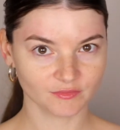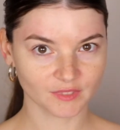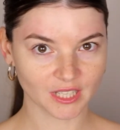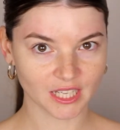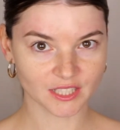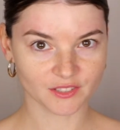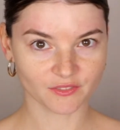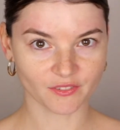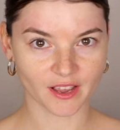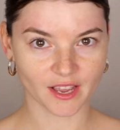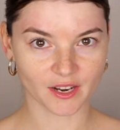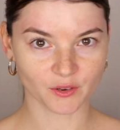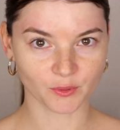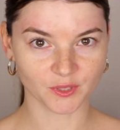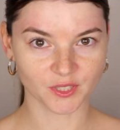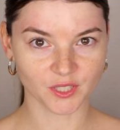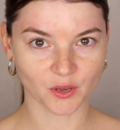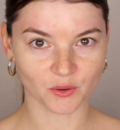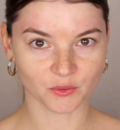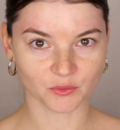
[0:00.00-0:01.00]
it's fine, we
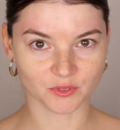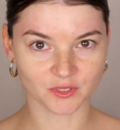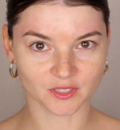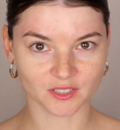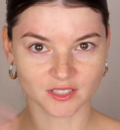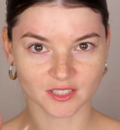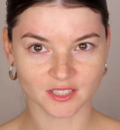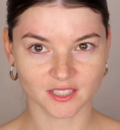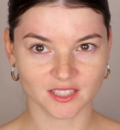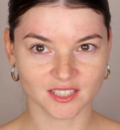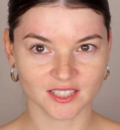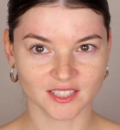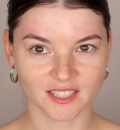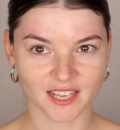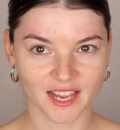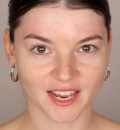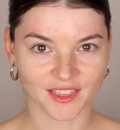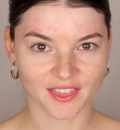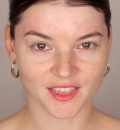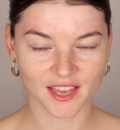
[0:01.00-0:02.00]
don't
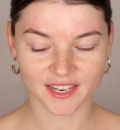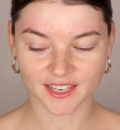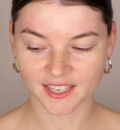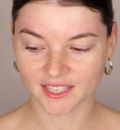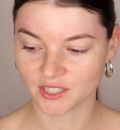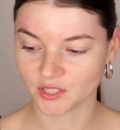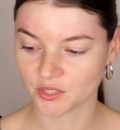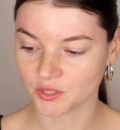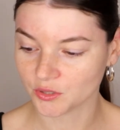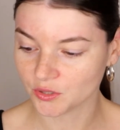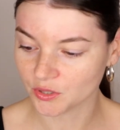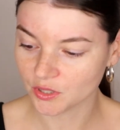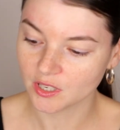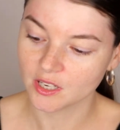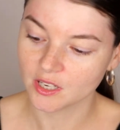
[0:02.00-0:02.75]
take that into